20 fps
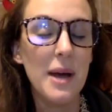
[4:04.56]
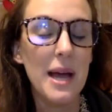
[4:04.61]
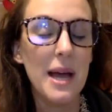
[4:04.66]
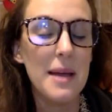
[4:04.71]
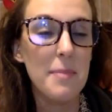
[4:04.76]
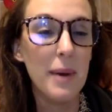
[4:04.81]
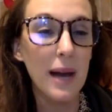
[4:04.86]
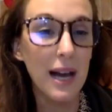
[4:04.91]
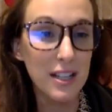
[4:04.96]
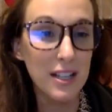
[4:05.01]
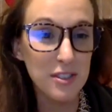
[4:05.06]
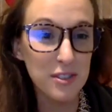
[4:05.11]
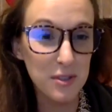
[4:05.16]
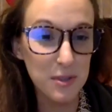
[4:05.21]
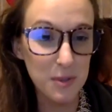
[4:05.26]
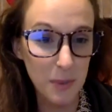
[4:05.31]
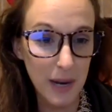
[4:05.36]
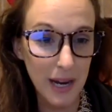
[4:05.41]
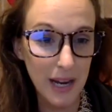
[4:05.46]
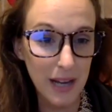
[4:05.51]
a pastor's
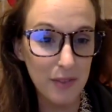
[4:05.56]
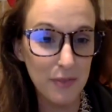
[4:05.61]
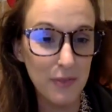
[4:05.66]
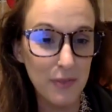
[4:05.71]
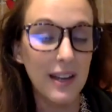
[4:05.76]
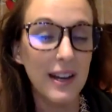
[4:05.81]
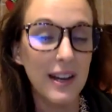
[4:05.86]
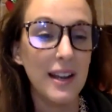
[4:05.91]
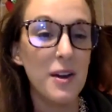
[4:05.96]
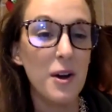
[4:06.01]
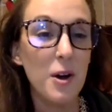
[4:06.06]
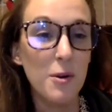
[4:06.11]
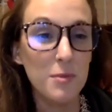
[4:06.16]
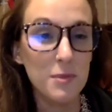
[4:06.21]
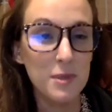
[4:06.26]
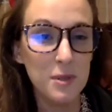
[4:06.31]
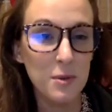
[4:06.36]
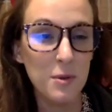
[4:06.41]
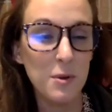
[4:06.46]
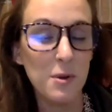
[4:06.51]
wife, and I
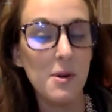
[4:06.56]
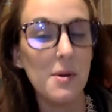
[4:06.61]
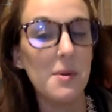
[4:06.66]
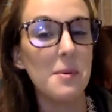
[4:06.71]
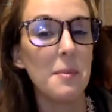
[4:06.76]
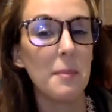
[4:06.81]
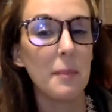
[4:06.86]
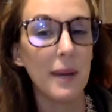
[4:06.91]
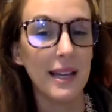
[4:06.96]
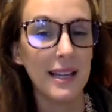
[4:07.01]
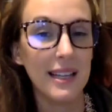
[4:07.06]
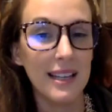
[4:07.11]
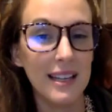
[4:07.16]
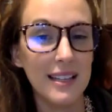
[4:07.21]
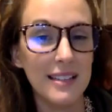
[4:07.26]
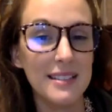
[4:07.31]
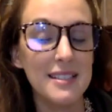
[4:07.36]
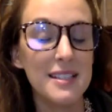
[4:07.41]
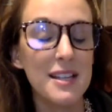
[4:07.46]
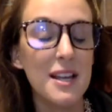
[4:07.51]
homeschool my
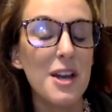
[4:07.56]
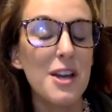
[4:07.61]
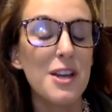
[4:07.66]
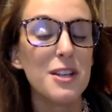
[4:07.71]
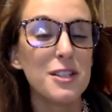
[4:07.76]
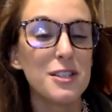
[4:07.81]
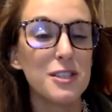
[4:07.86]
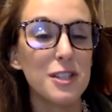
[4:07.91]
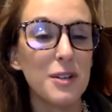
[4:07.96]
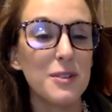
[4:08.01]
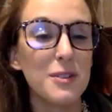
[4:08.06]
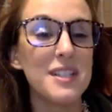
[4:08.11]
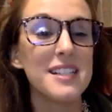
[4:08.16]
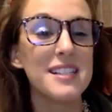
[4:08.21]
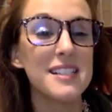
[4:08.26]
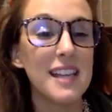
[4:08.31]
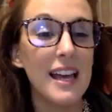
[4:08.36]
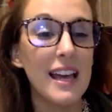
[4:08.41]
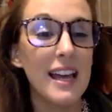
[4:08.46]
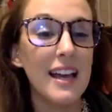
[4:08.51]
kids. So to
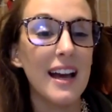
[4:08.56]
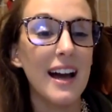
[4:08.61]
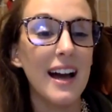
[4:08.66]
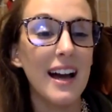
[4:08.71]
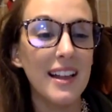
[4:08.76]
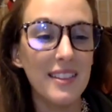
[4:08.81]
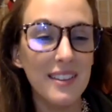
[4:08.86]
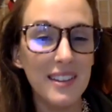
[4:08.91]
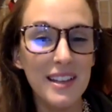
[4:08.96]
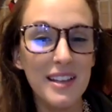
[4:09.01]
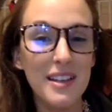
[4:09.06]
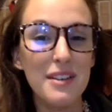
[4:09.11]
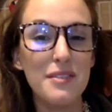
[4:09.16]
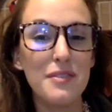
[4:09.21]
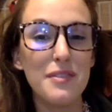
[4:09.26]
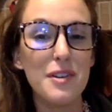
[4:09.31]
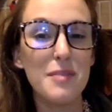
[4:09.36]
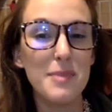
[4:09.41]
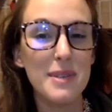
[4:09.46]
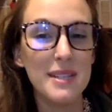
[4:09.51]
say I live
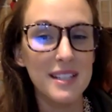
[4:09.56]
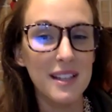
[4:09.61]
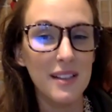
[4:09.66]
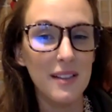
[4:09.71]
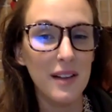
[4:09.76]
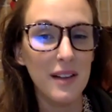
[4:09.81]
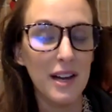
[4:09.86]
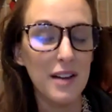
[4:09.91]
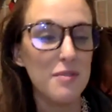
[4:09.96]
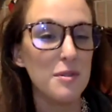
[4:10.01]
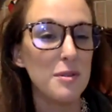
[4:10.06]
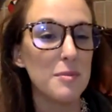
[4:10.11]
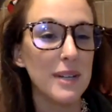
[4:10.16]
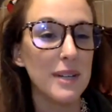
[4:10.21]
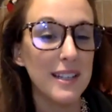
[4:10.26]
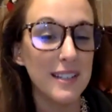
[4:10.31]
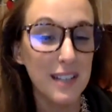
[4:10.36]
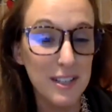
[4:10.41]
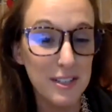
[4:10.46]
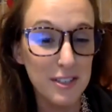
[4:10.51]
a busy life would be
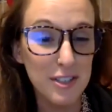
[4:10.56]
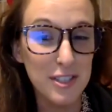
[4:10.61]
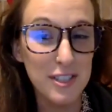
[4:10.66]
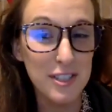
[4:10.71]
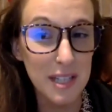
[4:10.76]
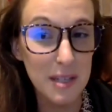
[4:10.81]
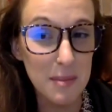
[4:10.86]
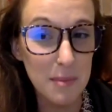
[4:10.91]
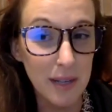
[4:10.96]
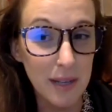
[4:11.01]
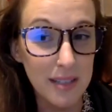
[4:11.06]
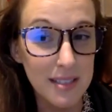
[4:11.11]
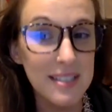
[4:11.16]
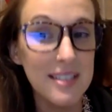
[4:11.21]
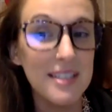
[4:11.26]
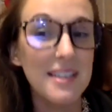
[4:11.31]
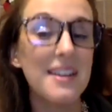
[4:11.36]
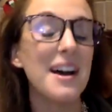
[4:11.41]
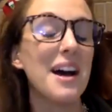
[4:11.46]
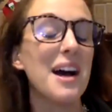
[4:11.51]
an understatement.
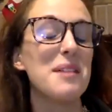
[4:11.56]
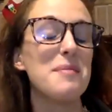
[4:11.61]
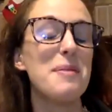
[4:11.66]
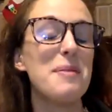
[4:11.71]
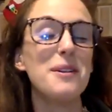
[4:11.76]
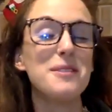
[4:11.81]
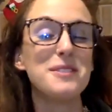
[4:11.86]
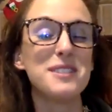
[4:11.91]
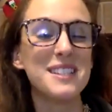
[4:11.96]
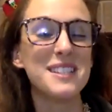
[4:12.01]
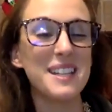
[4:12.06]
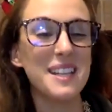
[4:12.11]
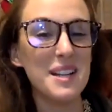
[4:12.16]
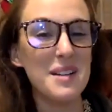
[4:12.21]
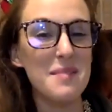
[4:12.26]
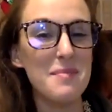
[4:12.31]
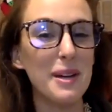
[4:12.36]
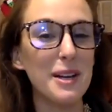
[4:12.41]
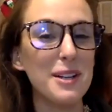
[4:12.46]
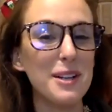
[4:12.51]
I posted a
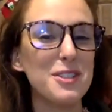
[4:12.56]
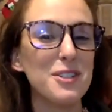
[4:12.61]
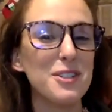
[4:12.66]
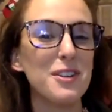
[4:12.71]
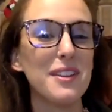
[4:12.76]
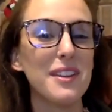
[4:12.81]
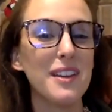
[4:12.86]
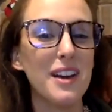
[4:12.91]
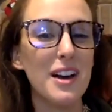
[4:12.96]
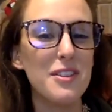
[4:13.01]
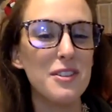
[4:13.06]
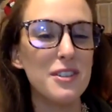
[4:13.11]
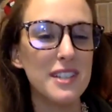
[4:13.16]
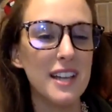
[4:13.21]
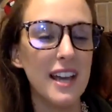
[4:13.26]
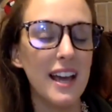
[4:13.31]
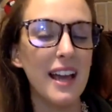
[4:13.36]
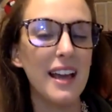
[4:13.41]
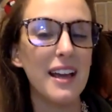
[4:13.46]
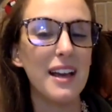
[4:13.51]
picture the other
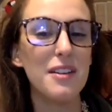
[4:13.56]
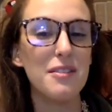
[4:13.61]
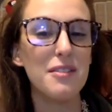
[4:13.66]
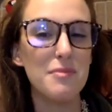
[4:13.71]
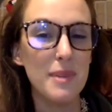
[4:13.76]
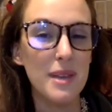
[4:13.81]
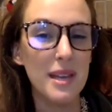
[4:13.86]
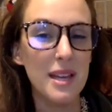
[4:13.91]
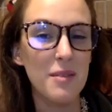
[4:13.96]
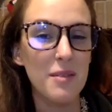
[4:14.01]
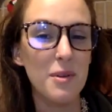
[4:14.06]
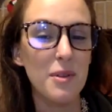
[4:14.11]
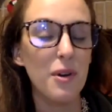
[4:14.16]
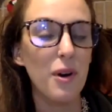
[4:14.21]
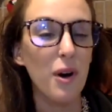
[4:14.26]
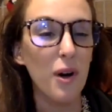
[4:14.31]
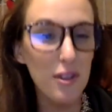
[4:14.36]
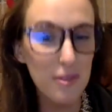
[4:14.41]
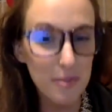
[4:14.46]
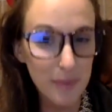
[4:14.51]
day of me with
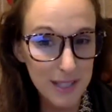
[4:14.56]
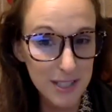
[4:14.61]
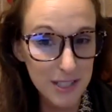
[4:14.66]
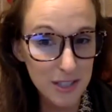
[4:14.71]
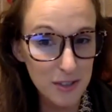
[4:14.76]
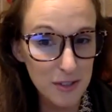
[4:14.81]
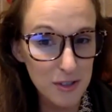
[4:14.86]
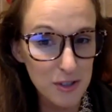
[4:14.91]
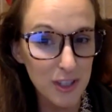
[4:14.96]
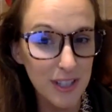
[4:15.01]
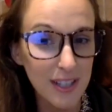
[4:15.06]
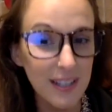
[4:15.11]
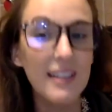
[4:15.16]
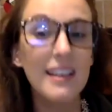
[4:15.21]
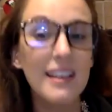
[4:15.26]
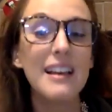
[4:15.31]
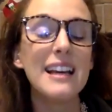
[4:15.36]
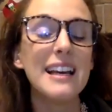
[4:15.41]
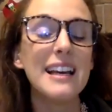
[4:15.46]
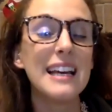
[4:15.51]
all of my children
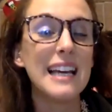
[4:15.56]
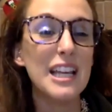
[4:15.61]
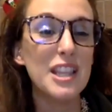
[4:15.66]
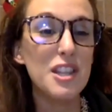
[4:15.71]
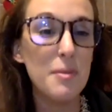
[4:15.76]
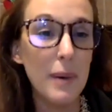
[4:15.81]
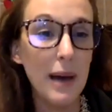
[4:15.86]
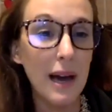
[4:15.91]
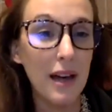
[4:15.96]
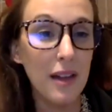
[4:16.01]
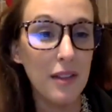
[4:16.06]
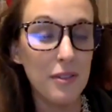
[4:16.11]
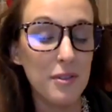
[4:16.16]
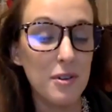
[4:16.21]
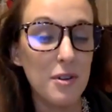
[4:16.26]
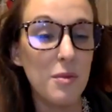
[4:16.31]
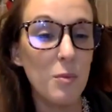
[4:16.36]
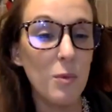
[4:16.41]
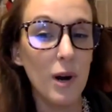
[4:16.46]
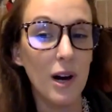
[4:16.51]
in the
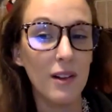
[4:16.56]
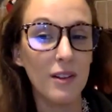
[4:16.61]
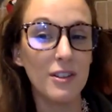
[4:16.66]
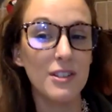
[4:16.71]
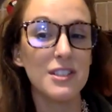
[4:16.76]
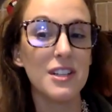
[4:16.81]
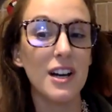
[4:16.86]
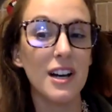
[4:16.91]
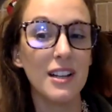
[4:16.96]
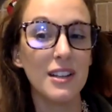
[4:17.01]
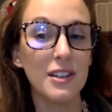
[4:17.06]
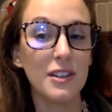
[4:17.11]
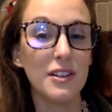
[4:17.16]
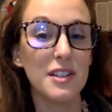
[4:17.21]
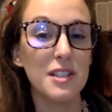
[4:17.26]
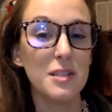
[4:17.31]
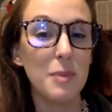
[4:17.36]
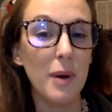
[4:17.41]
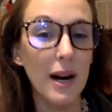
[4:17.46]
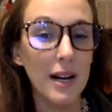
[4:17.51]
bathroom while our toddler
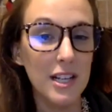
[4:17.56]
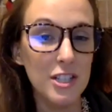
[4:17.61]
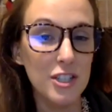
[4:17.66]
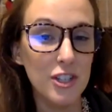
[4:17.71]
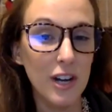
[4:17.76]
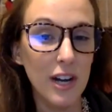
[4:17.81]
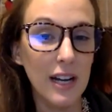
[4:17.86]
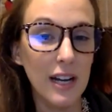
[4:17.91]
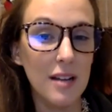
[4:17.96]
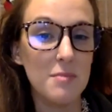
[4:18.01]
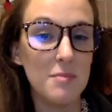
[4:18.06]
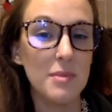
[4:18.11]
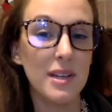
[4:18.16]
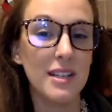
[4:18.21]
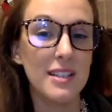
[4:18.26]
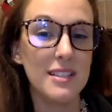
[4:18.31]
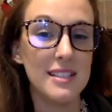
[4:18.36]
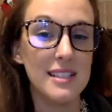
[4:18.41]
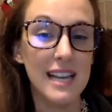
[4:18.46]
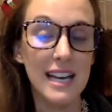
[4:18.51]
is potty training,
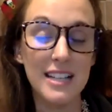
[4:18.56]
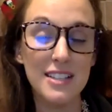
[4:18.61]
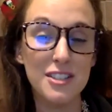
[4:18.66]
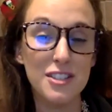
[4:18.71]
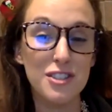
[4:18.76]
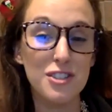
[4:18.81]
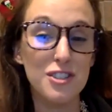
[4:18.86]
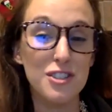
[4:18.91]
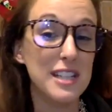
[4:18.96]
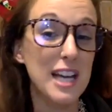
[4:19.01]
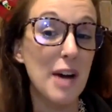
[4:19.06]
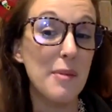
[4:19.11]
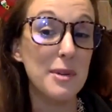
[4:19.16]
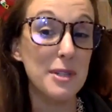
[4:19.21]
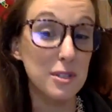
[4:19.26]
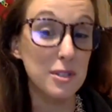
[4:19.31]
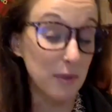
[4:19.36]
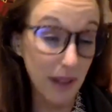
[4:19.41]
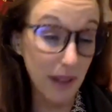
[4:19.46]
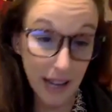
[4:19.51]
because that's just how we
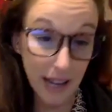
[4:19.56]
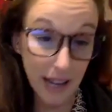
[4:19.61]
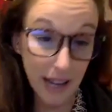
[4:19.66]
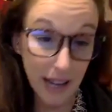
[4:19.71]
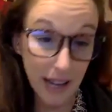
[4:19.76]
do life.